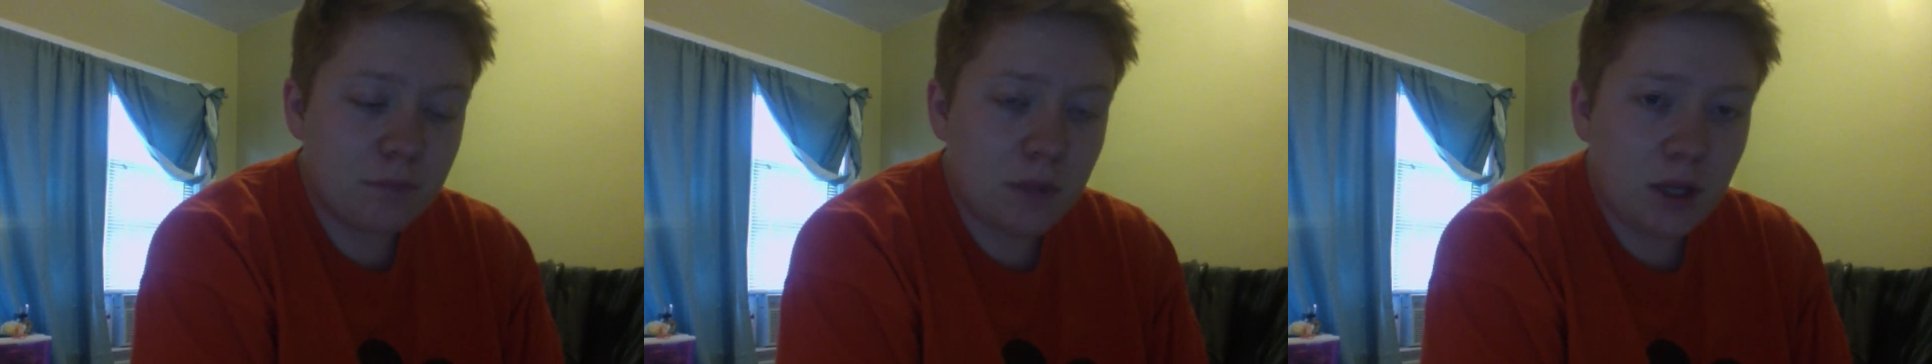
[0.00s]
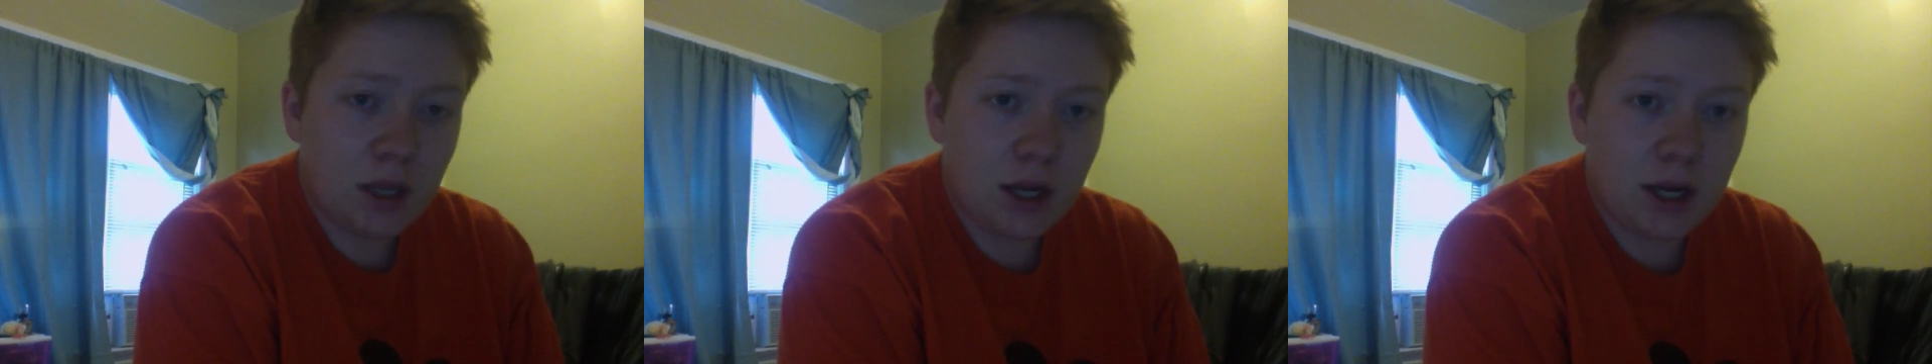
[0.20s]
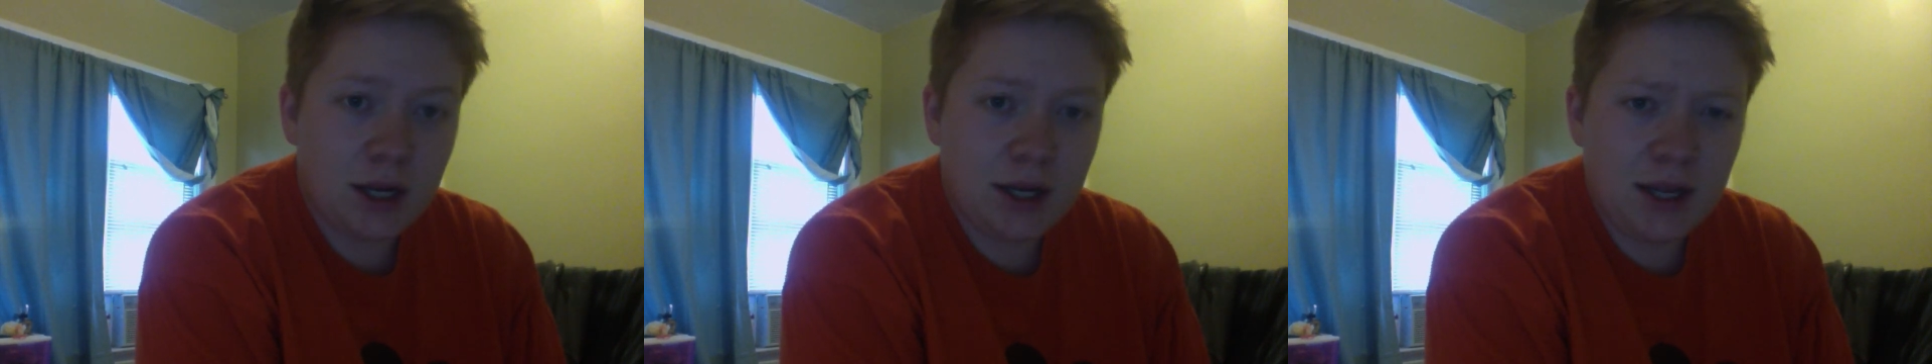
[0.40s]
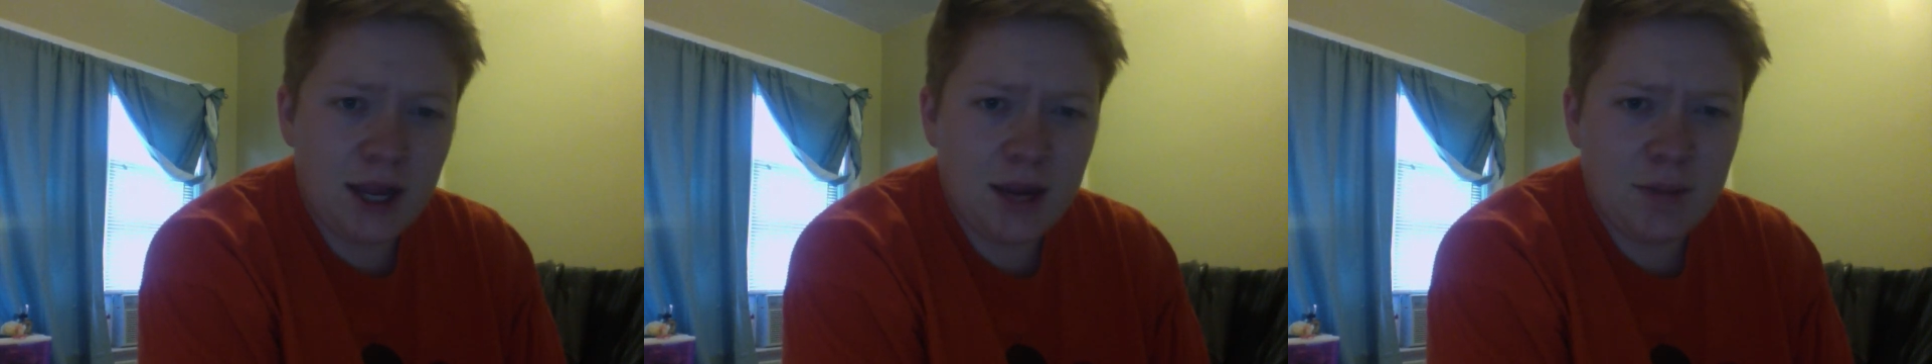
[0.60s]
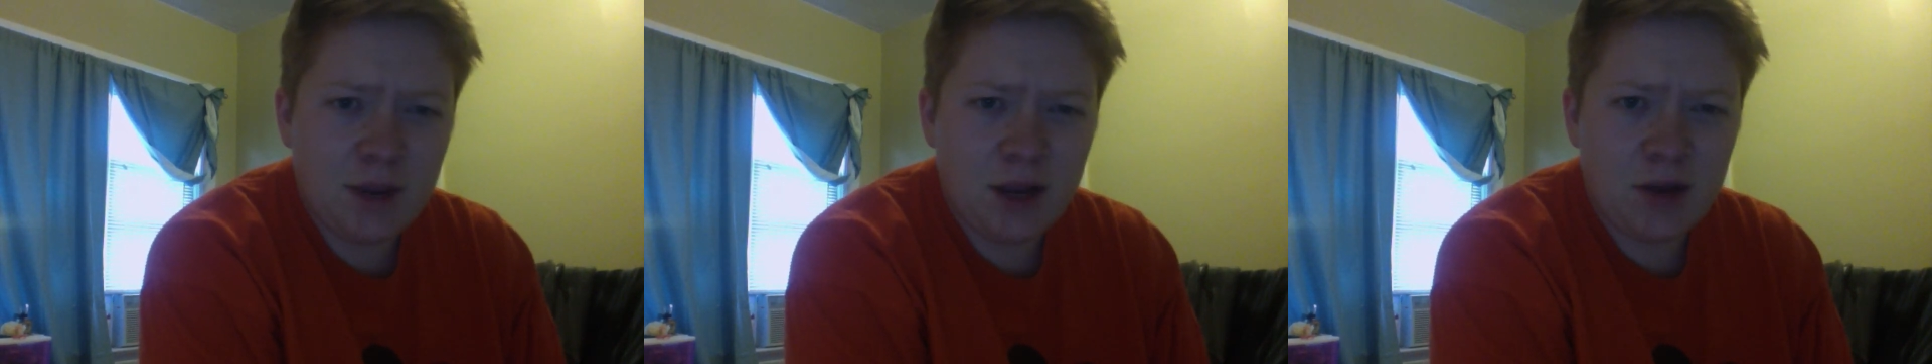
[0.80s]
I came
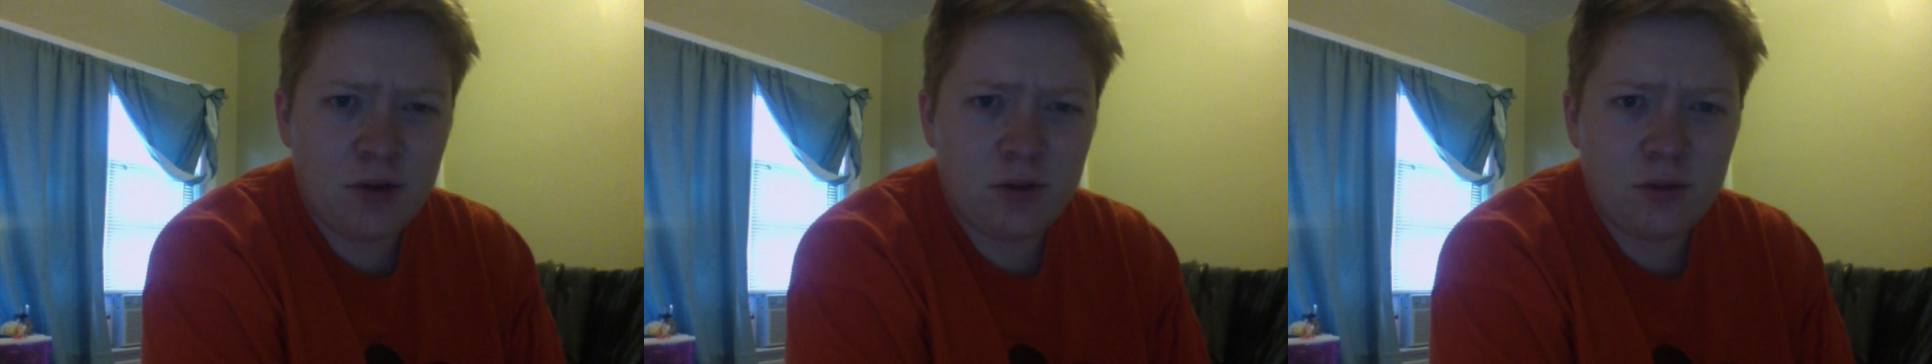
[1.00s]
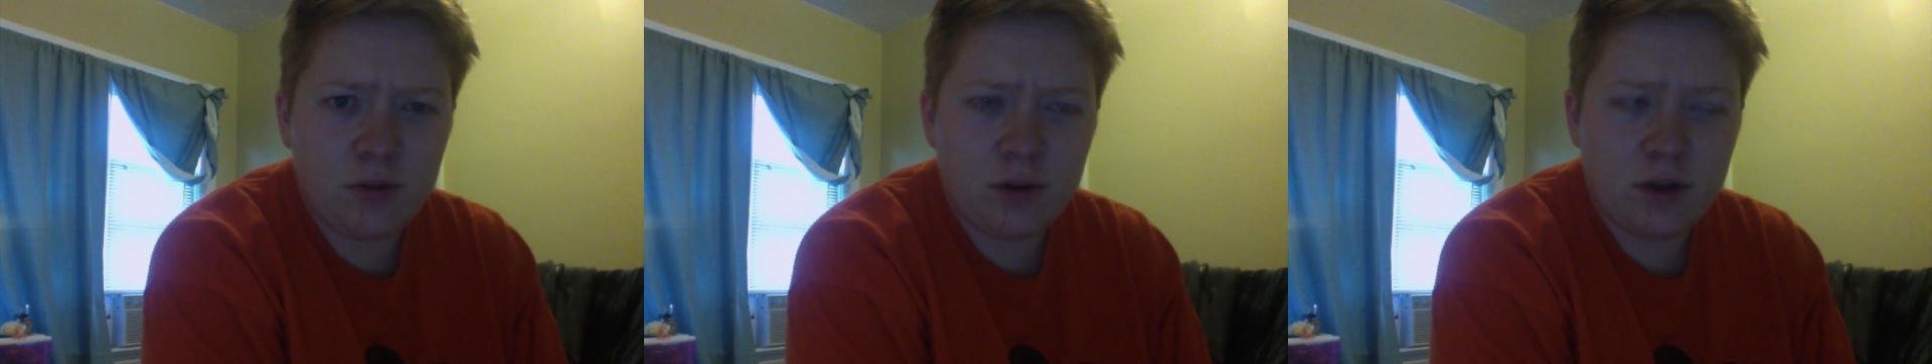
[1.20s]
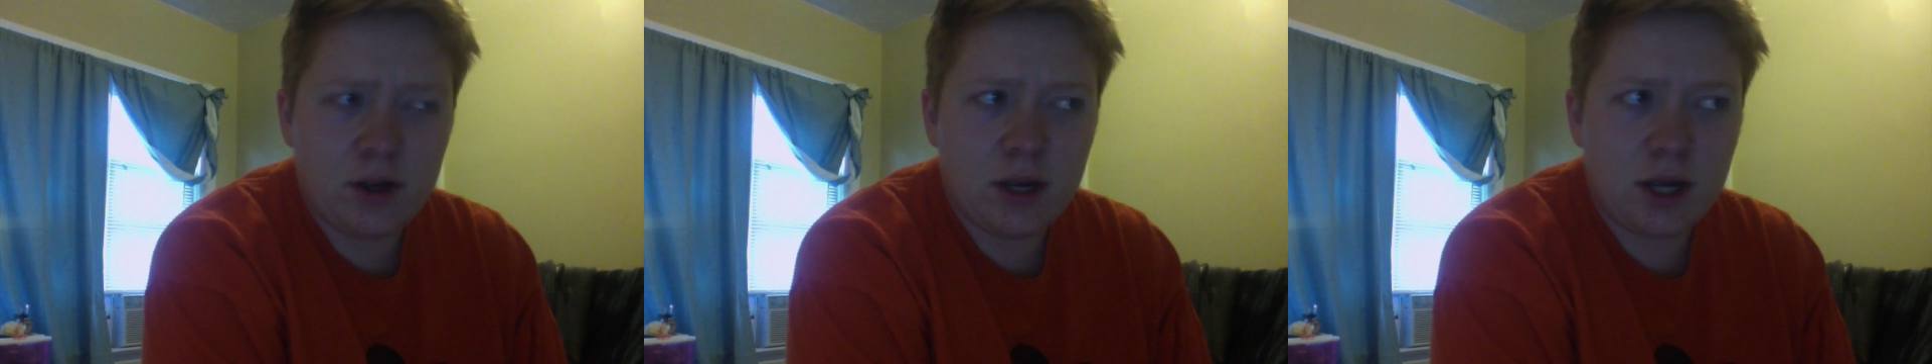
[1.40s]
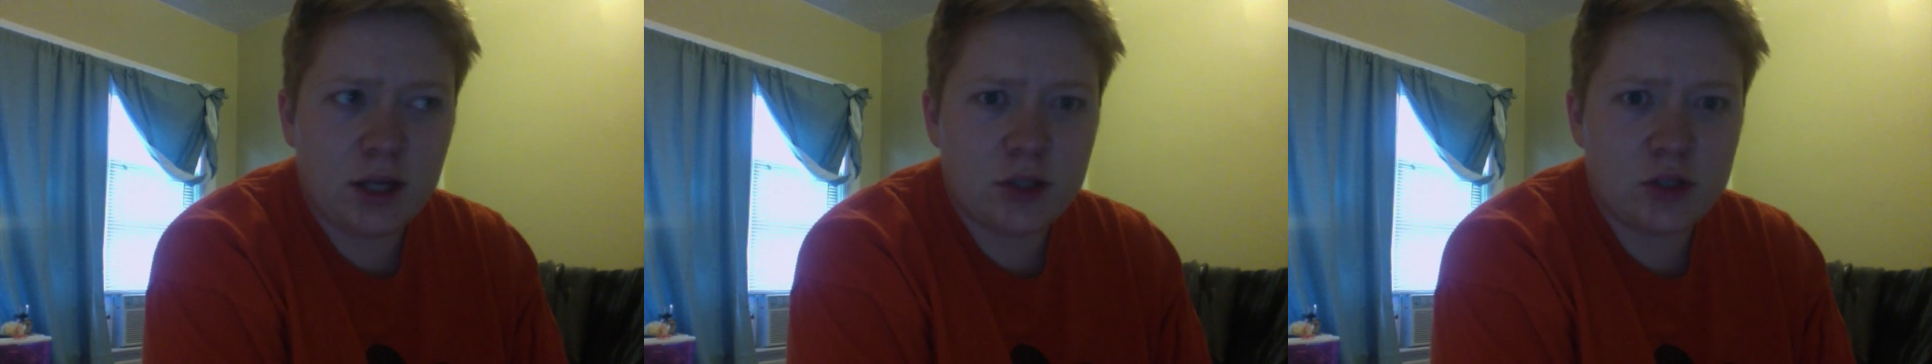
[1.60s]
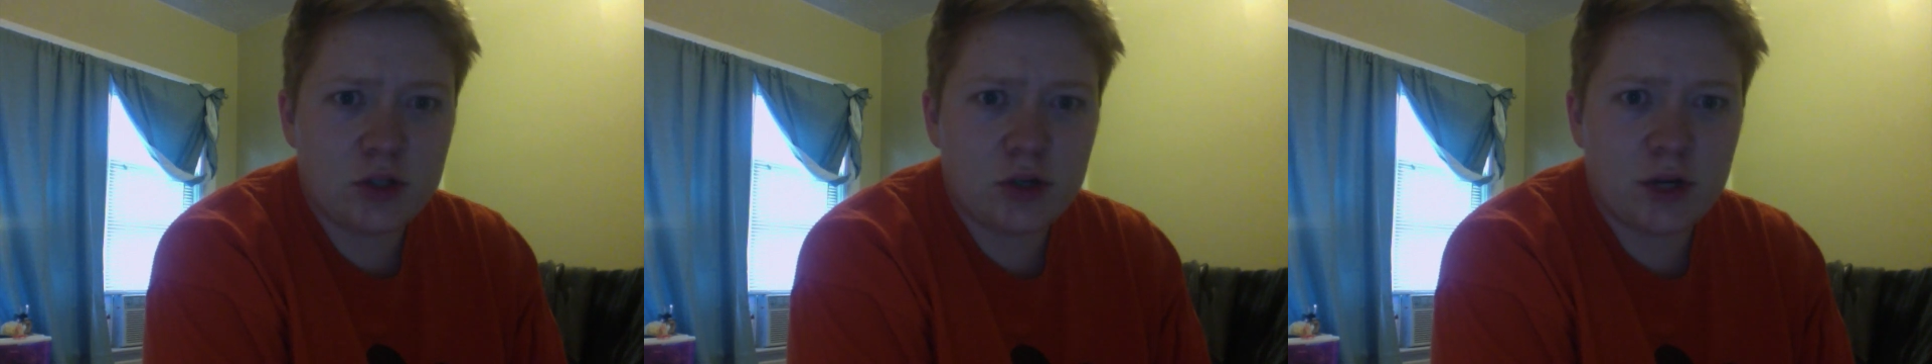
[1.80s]
out as
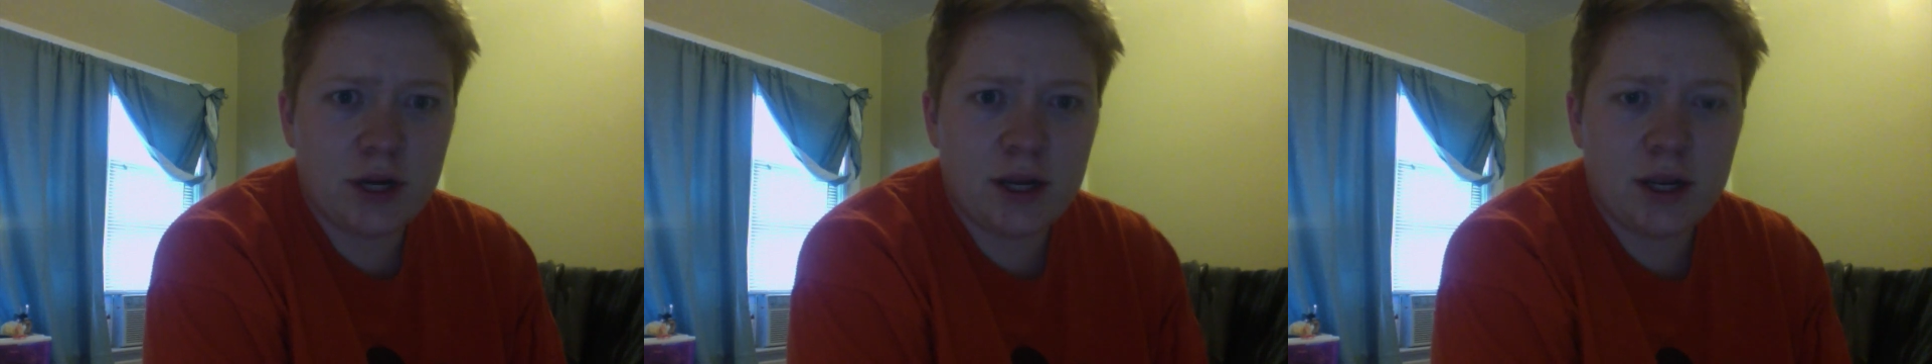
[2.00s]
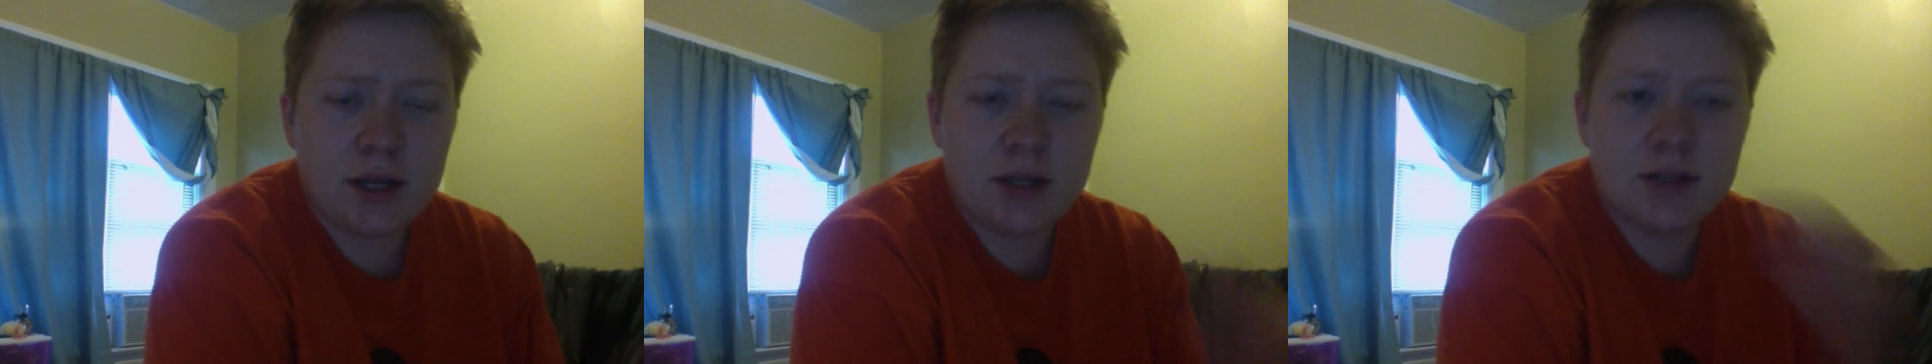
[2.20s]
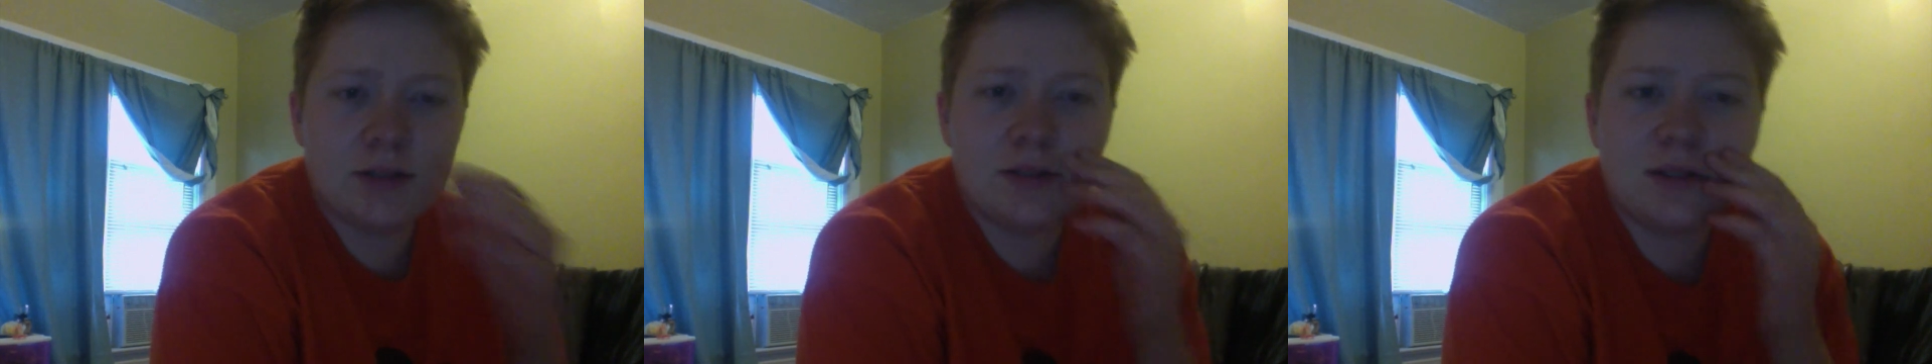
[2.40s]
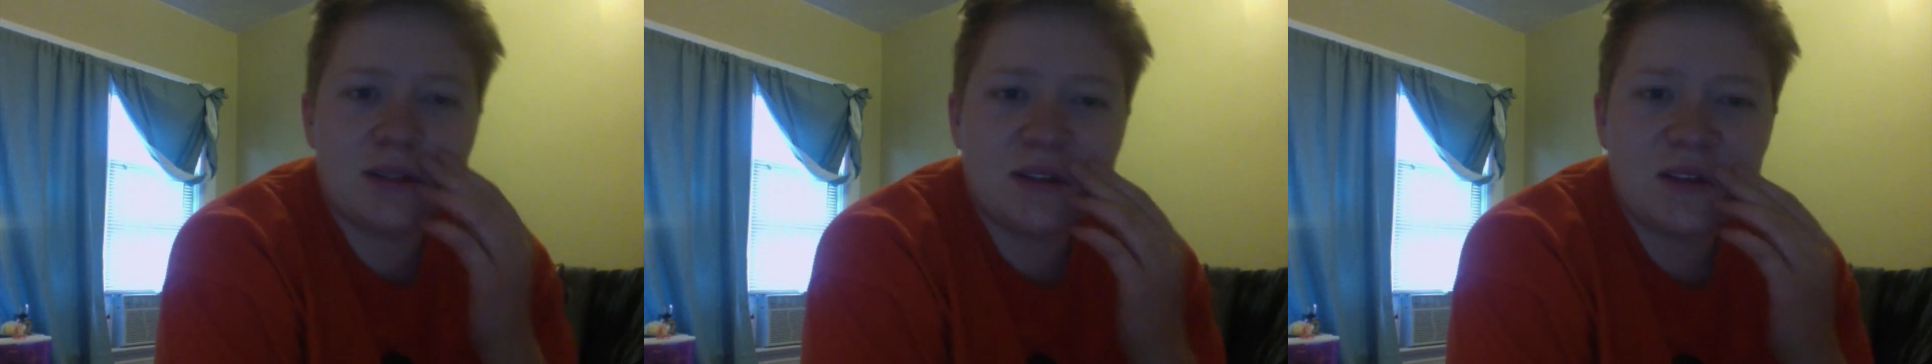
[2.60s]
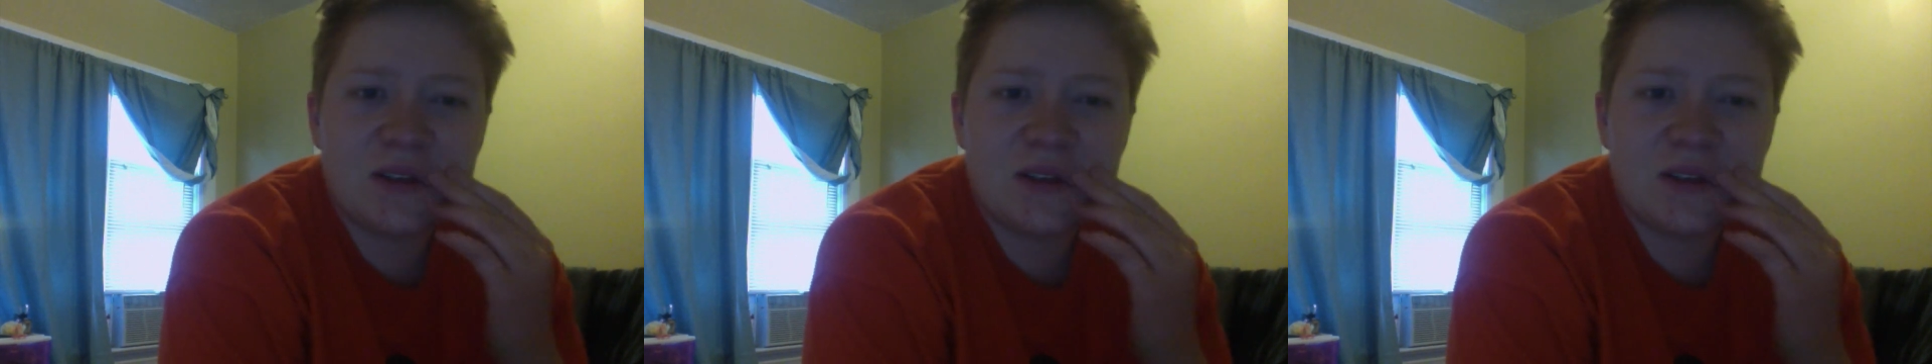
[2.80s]
trans